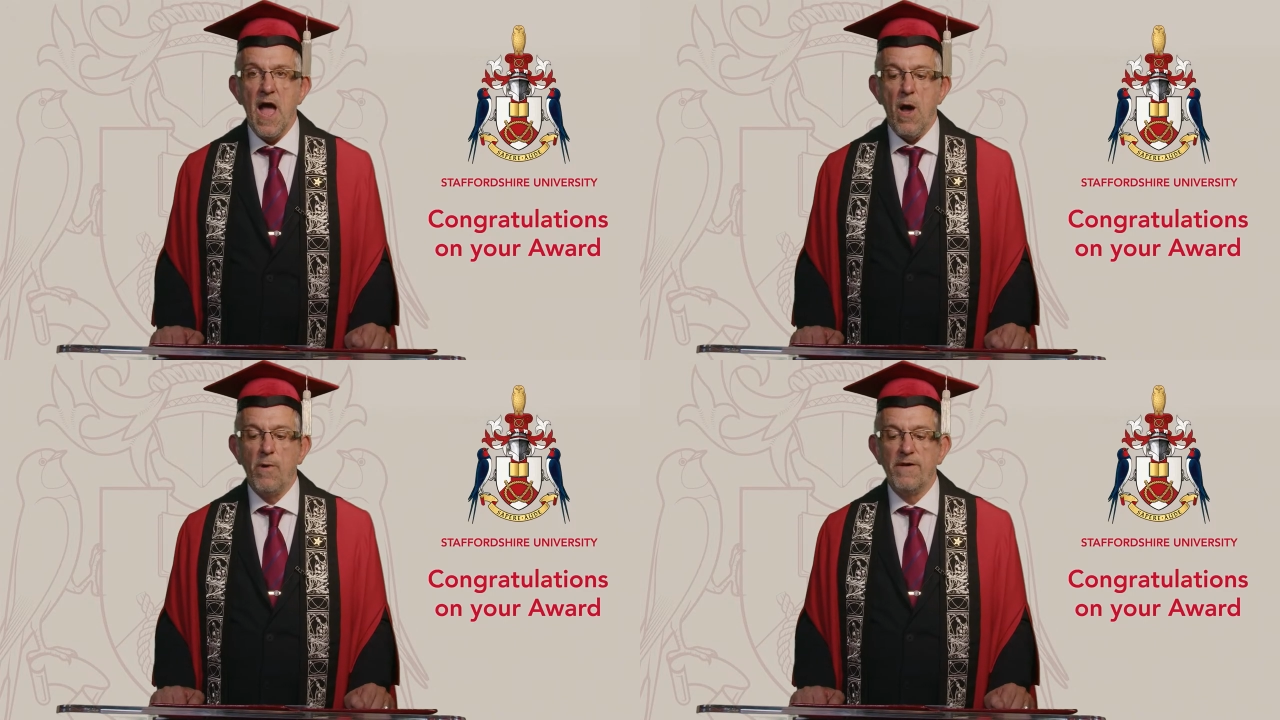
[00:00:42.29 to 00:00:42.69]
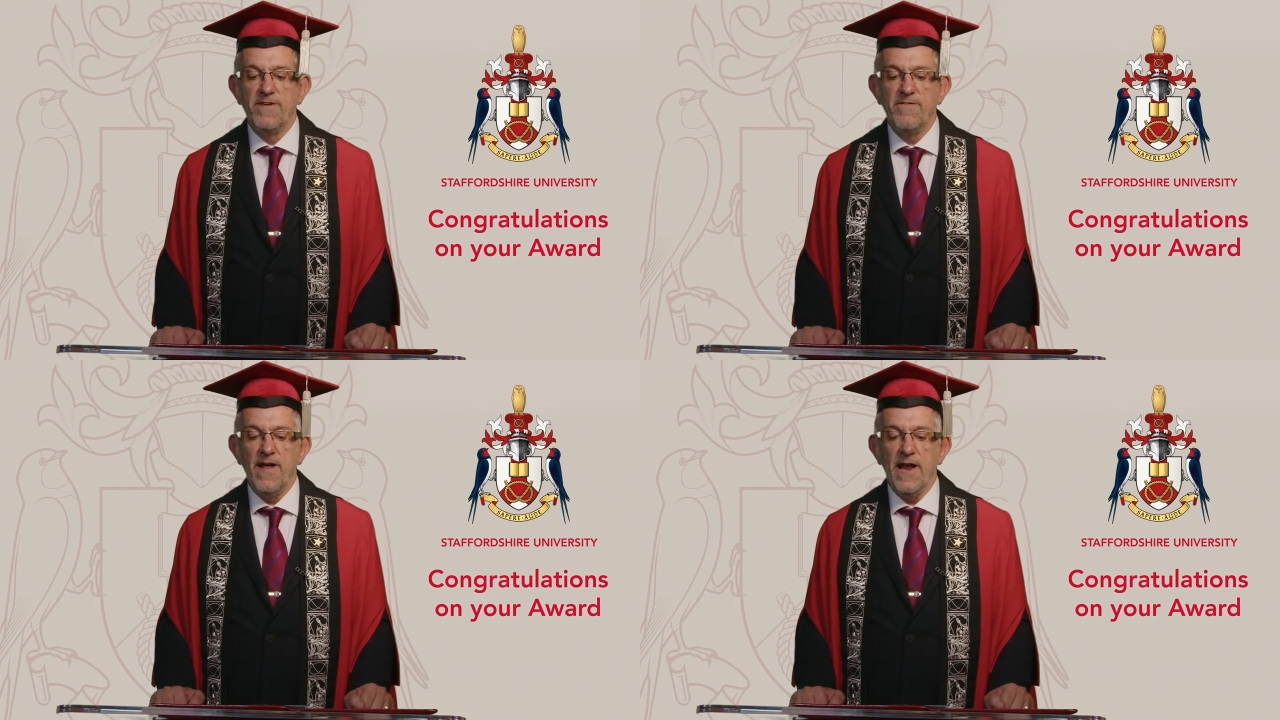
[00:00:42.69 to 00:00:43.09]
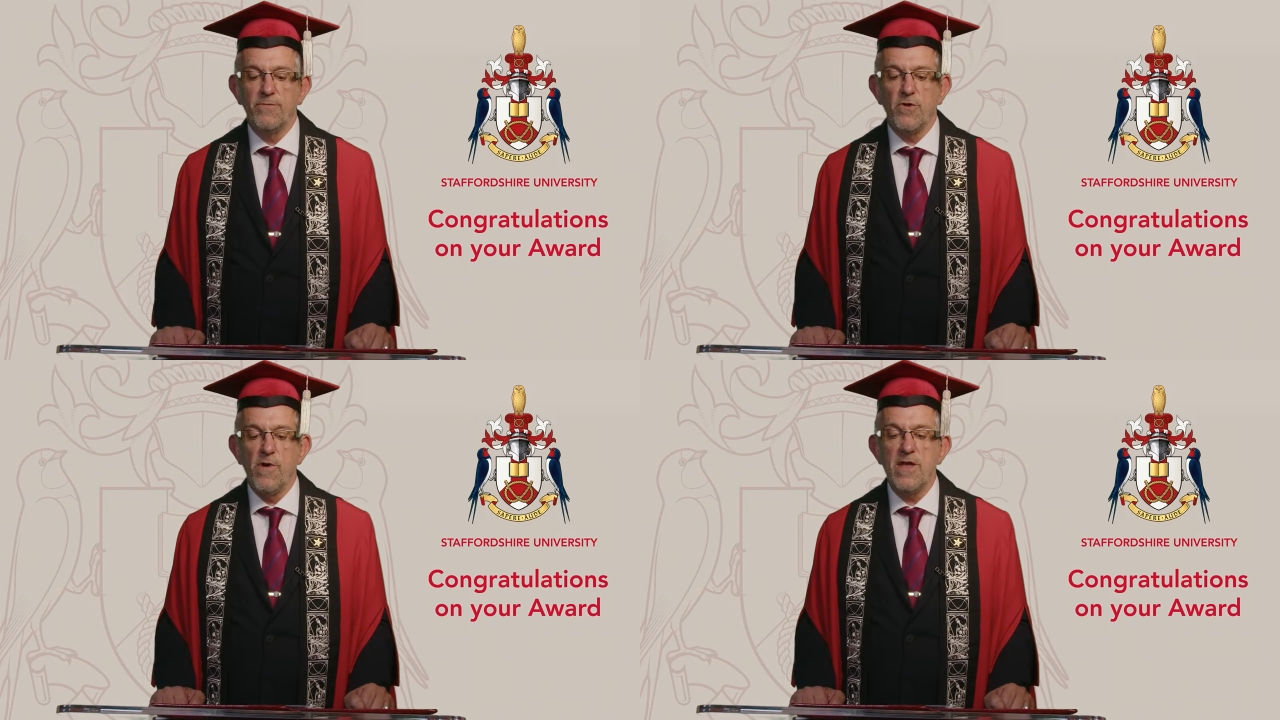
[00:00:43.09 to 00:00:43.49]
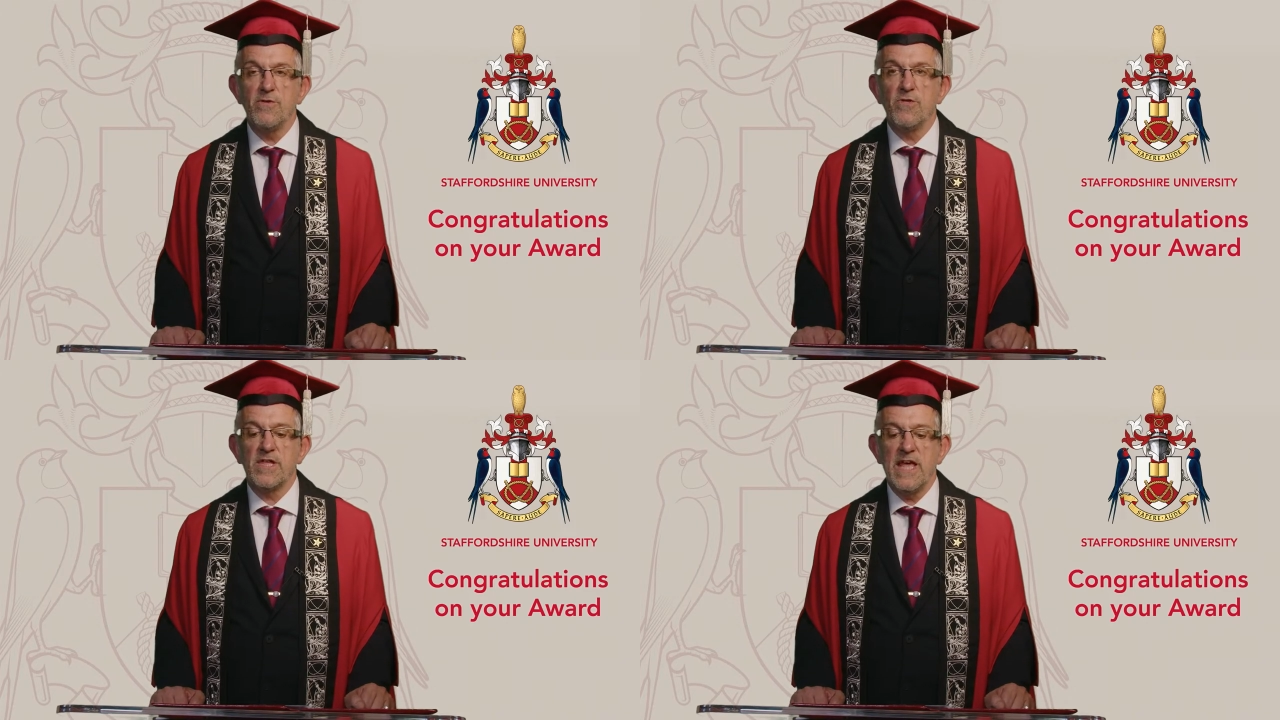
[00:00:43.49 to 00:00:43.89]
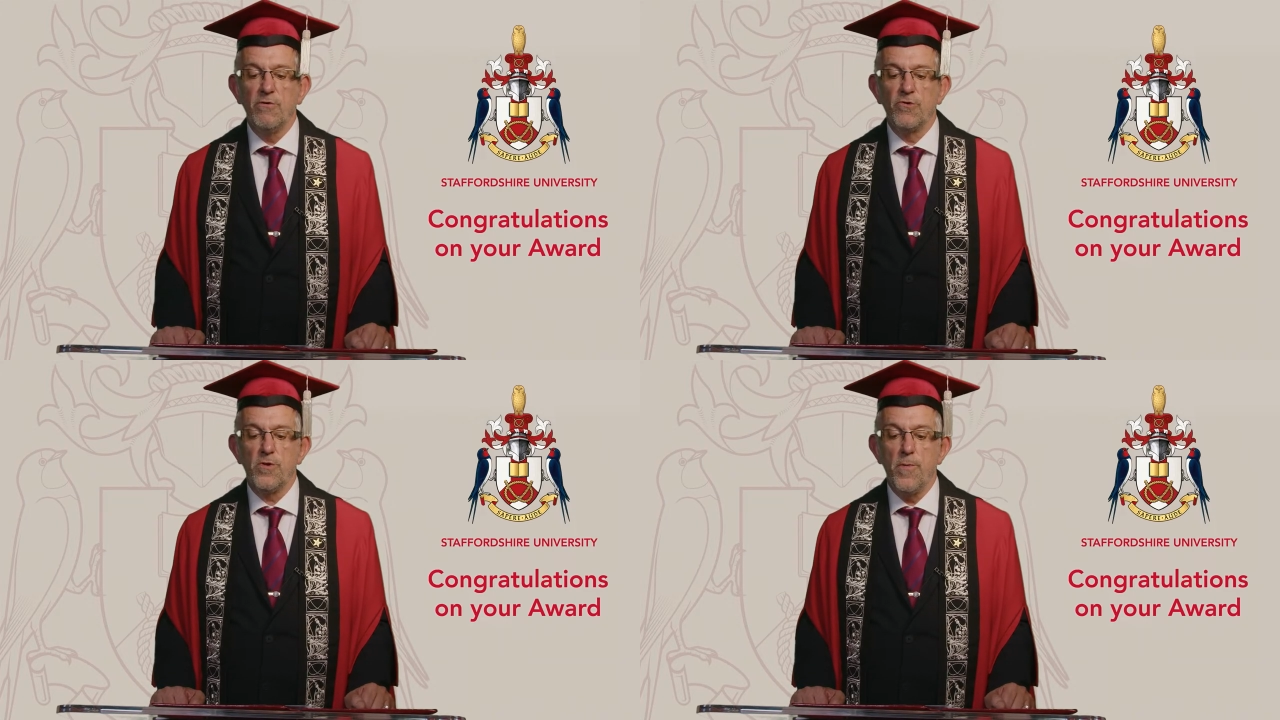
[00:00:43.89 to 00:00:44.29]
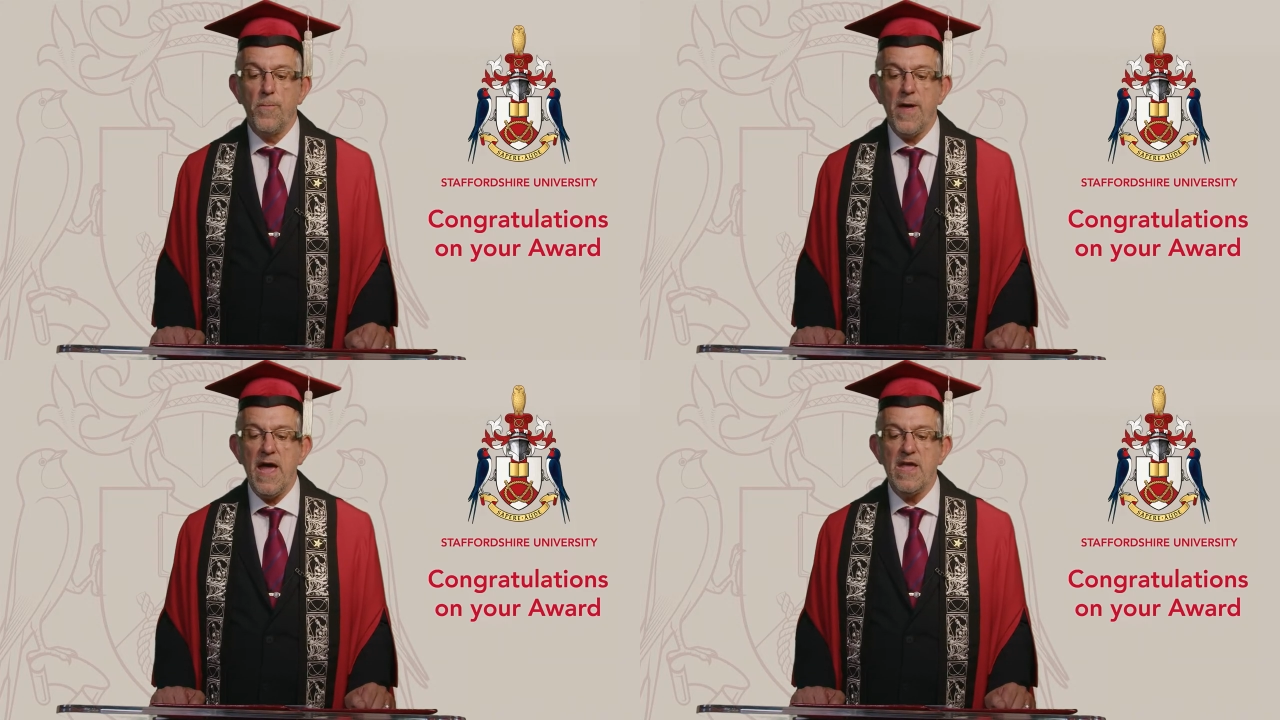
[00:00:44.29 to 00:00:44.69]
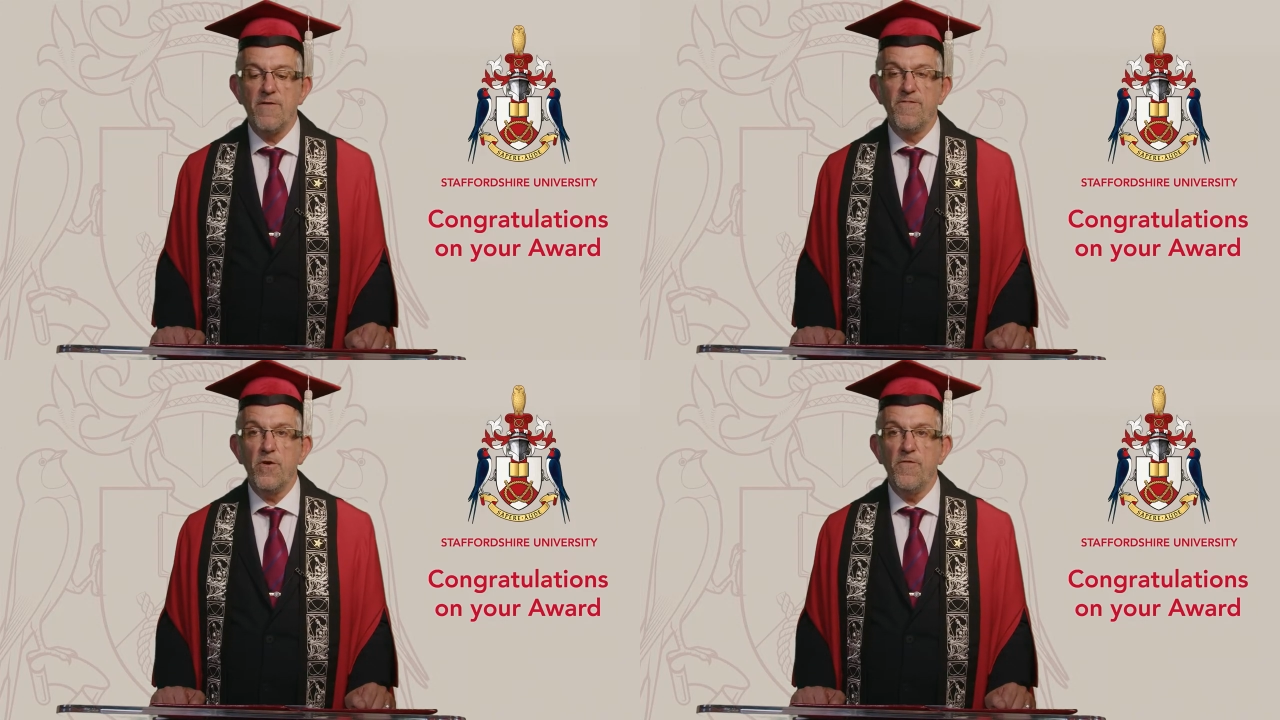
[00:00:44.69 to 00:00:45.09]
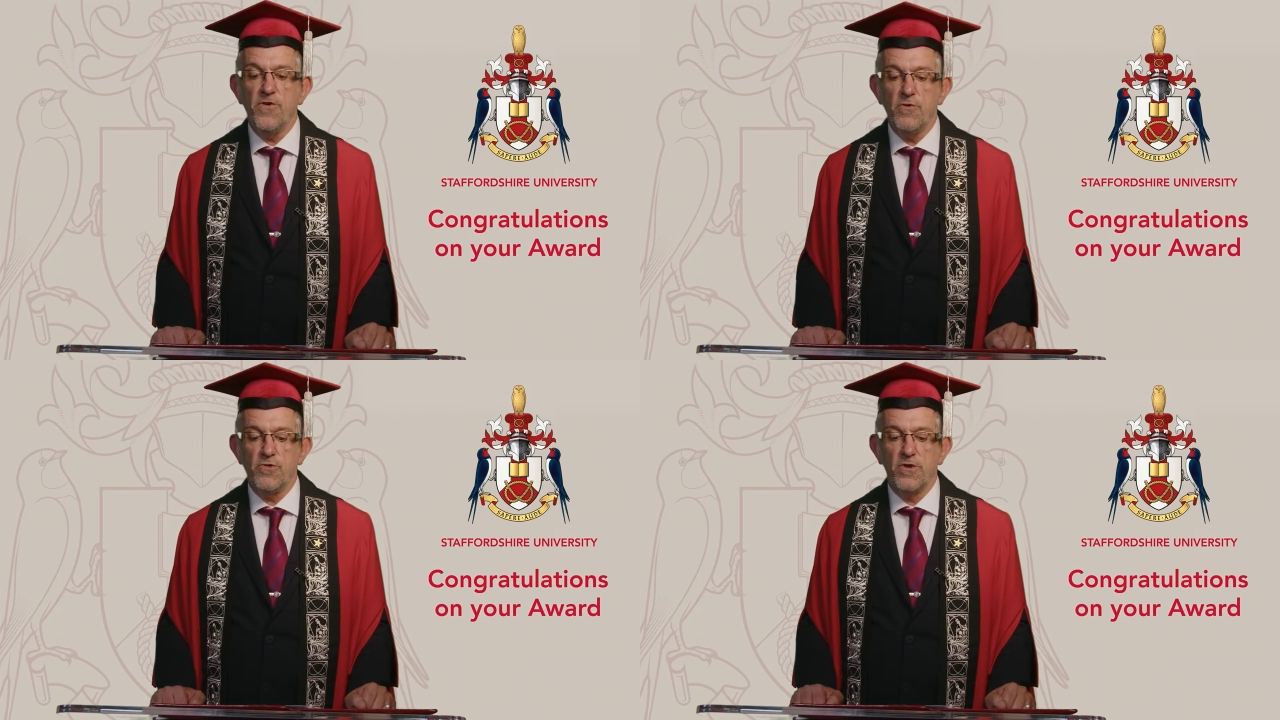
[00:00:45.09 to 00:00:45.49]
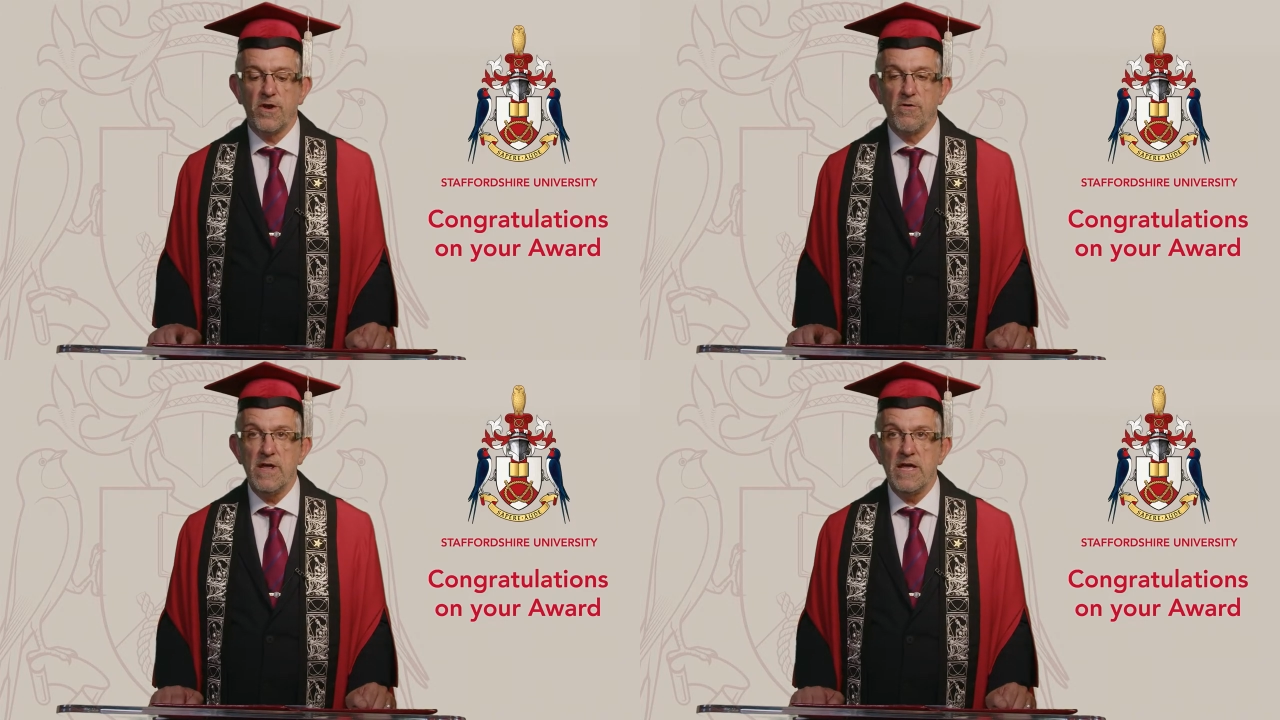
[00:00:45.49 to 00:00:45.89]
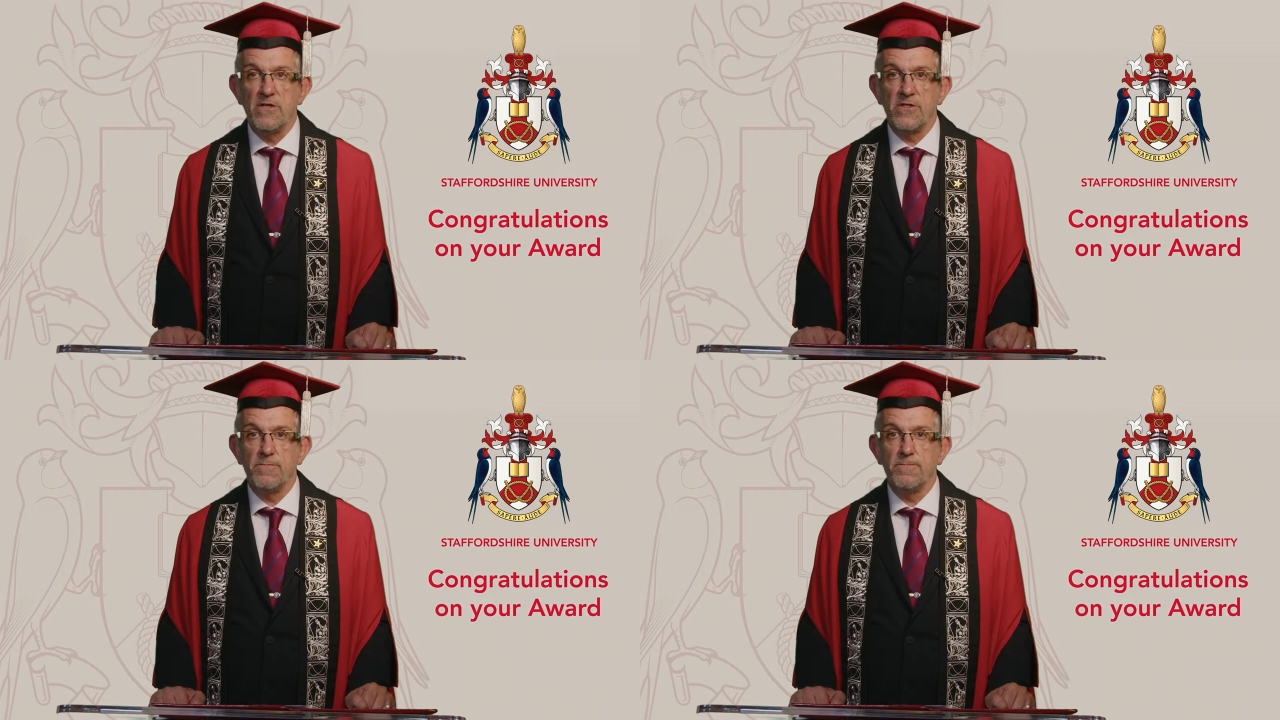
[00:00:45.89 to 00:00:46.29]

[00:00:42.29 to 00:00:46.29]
and will have developed a range of skills to prepare you for your future careers.